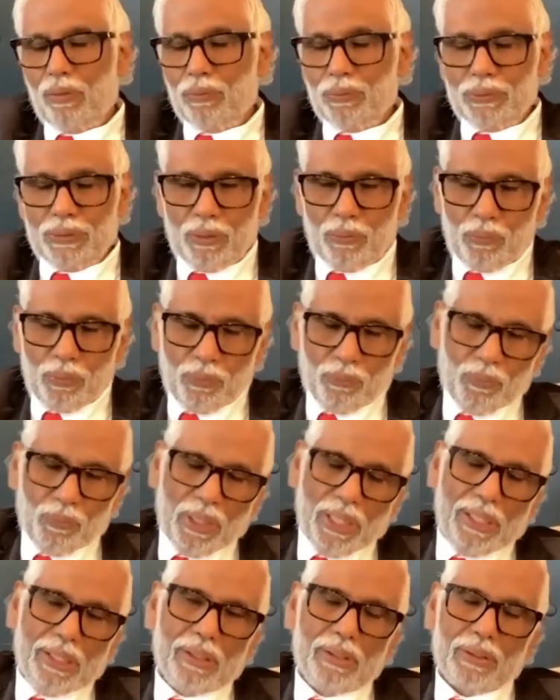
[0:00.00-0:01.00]
losing your
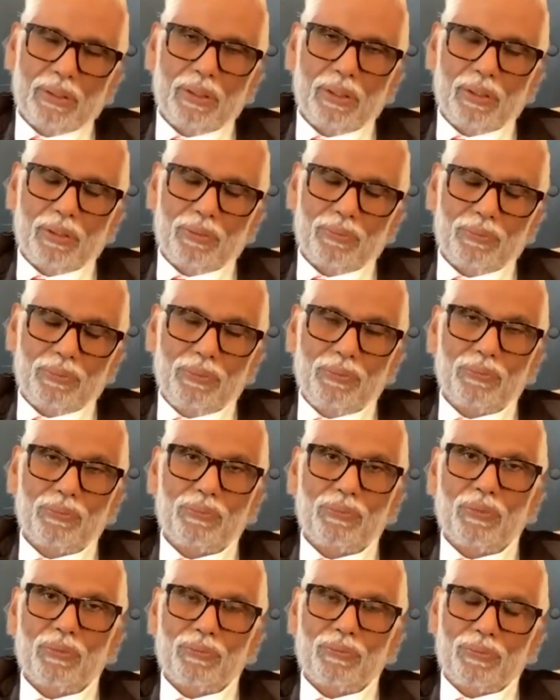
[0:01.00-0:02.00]
weight, or you
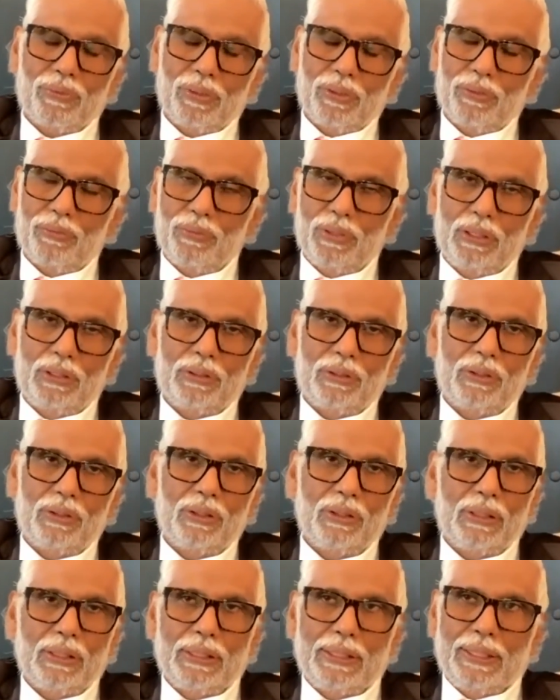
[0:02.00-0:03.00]
fulfilled with
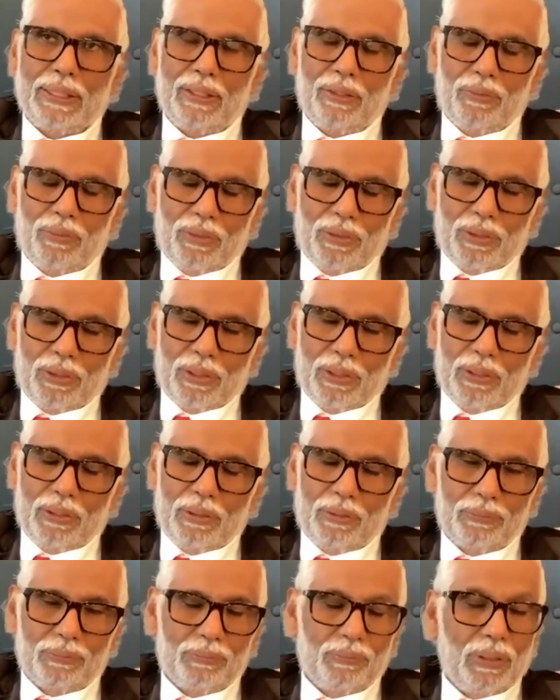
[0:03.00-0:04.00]
your
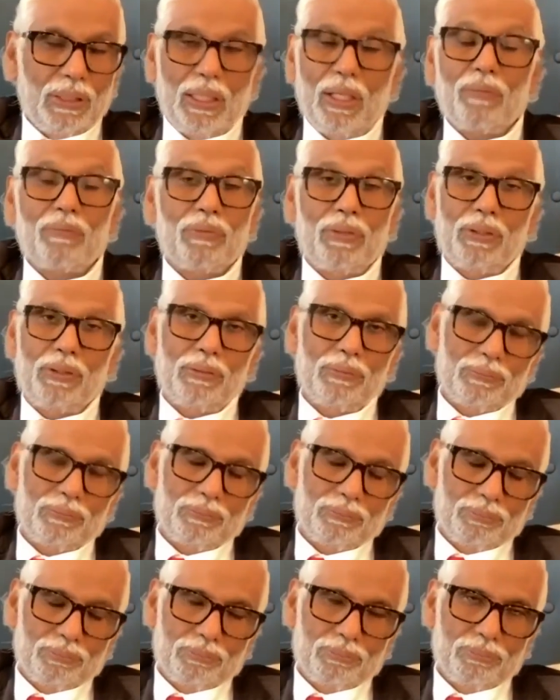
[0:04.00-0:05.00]
whatever.
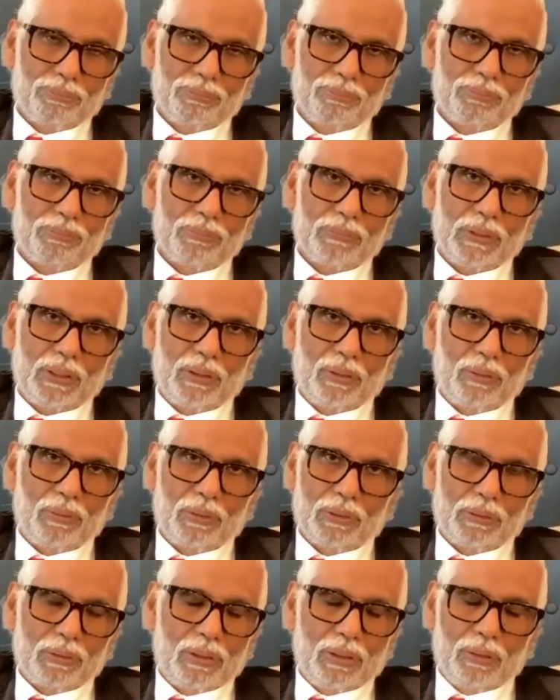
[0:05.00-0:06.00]
There
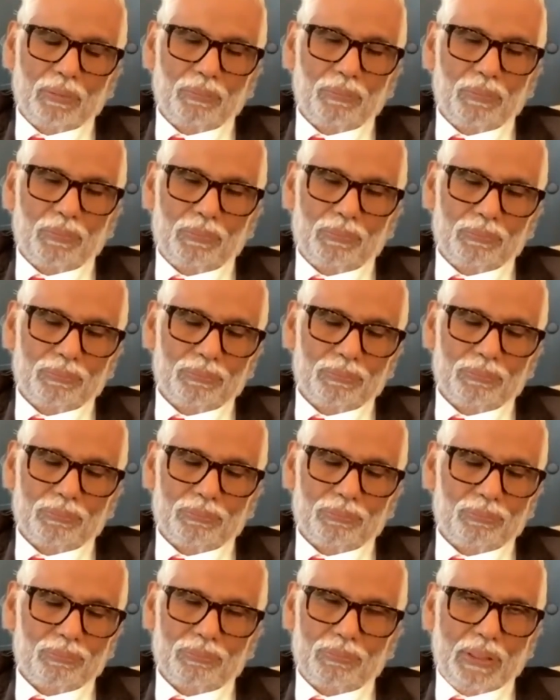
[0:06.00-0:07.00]
are
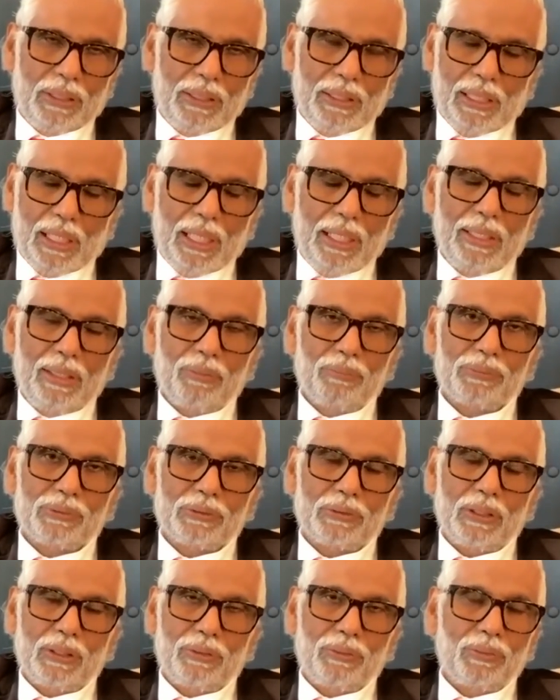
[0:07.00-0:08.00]
many items
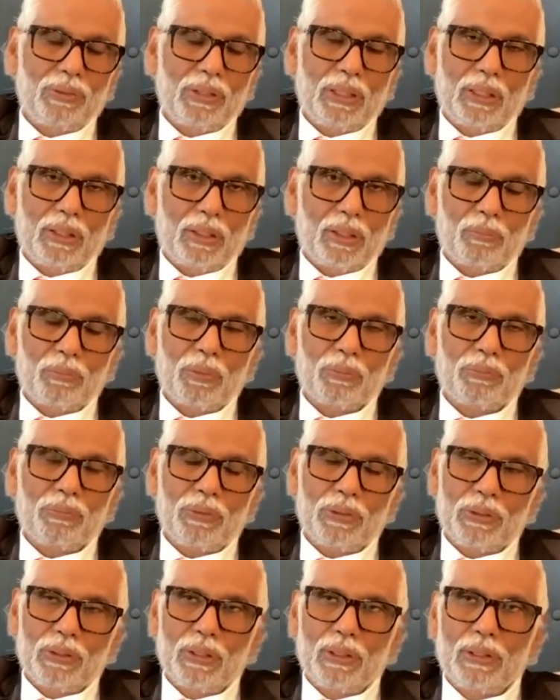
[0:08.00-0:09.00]
that you can come up
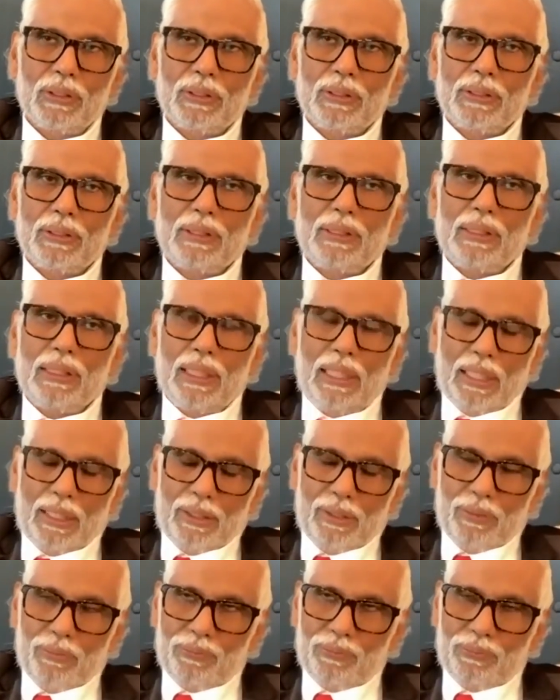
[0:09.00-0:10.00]
with.
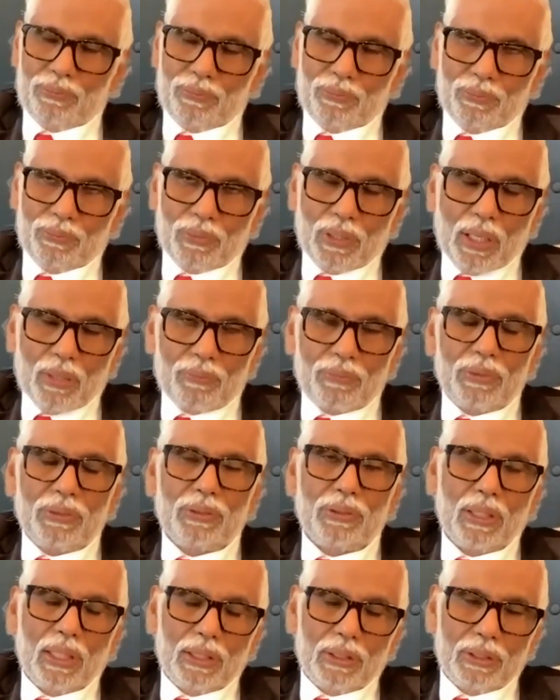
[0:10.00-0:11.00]
And if you
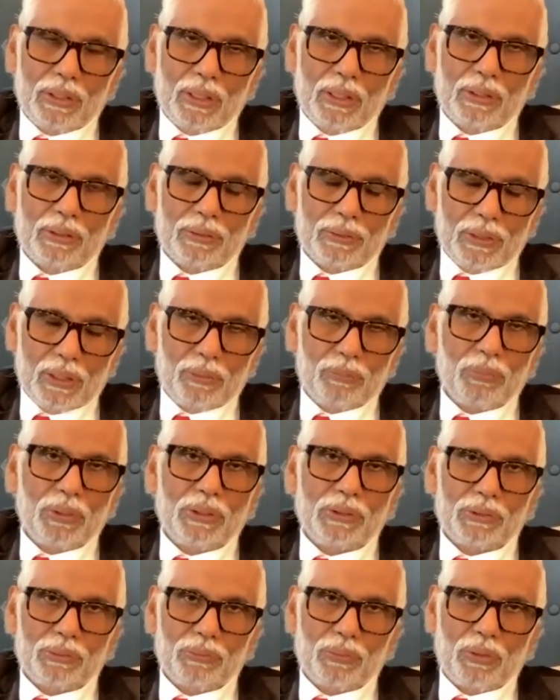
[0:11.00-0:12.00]
haven't done that, that
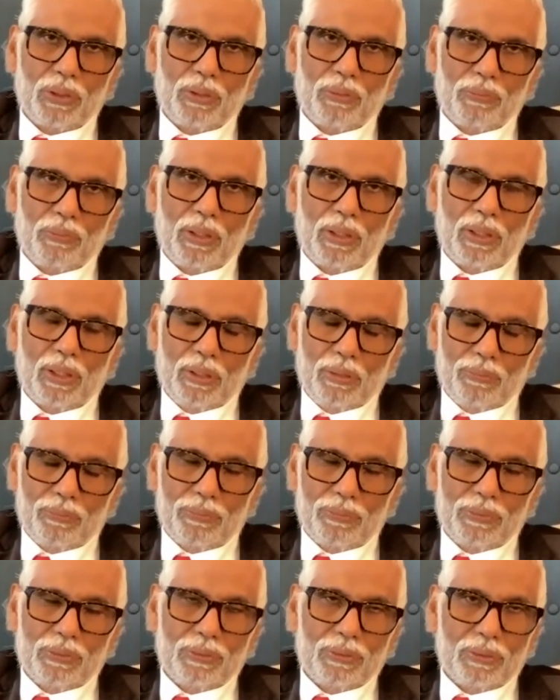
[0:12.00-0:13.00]
means you are not
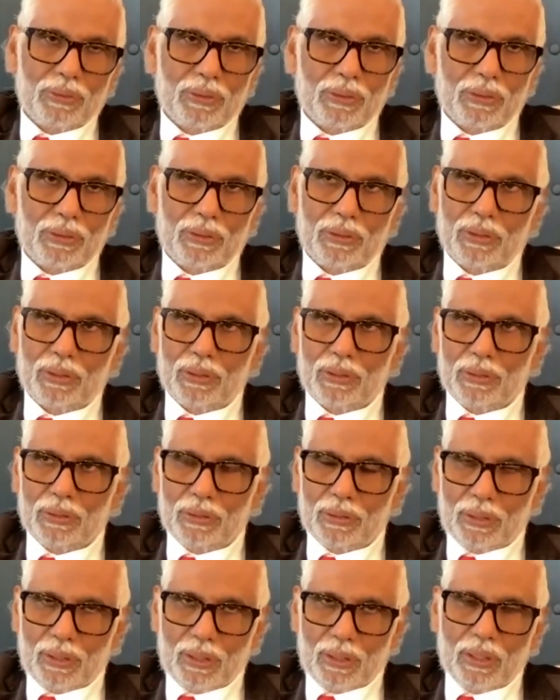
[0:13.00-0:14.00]
lived.
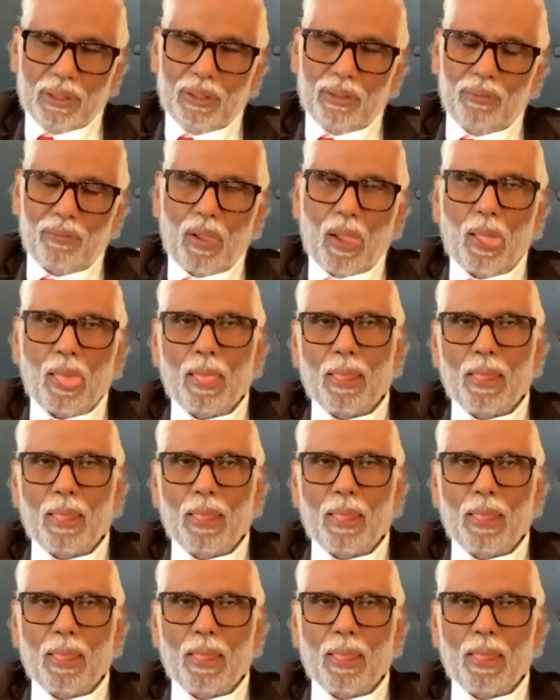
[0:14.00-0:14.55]
And now.